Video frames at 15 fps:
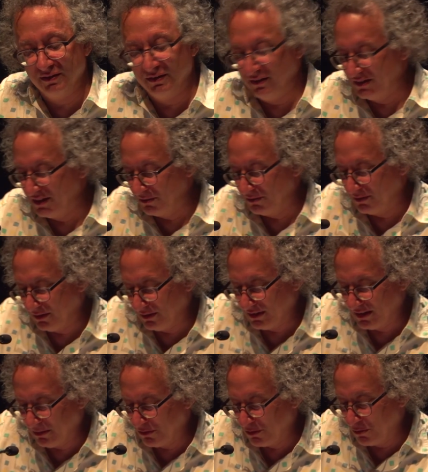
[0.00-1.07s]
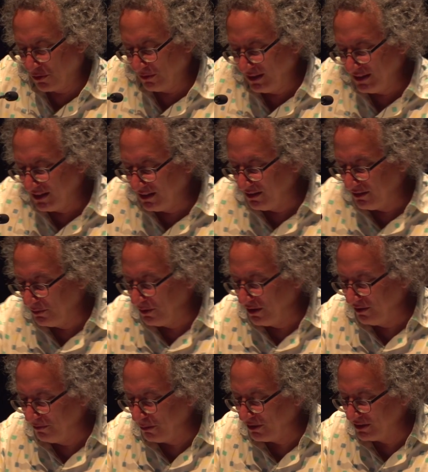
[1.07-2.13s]
There's a somewhat more recent one
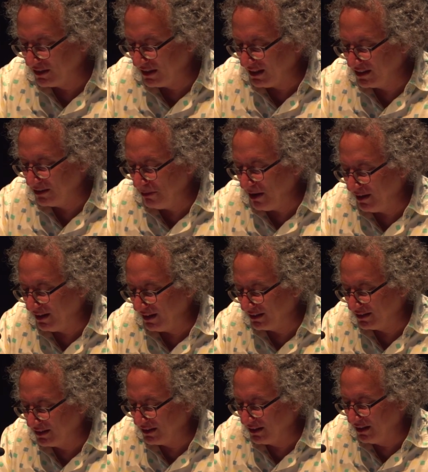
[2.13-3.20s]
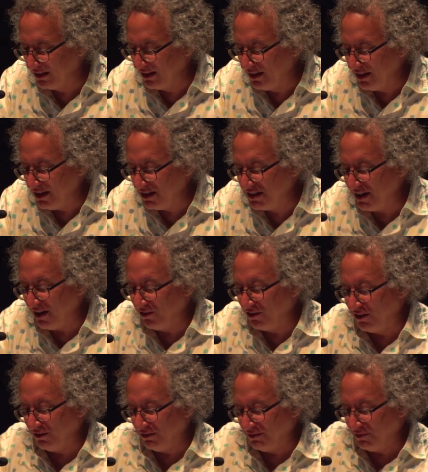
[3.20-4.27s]
of Pearlstein's paintings. In
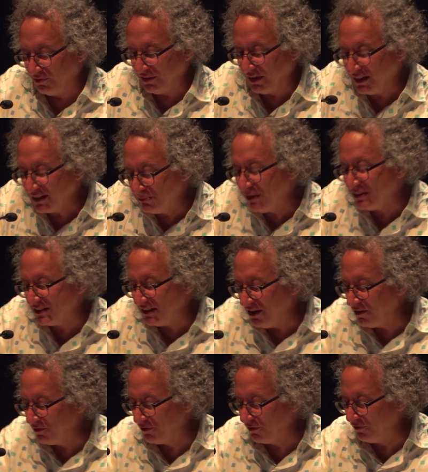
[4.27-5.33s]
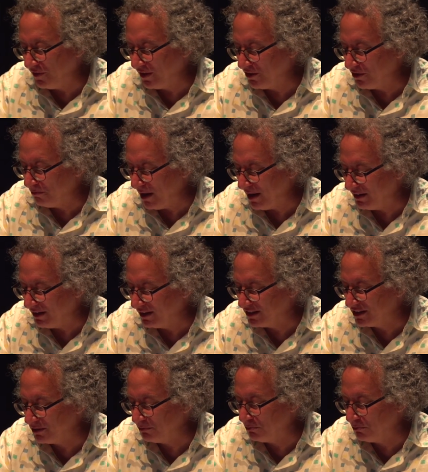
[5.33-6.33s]
general, He's best known for figure paintings,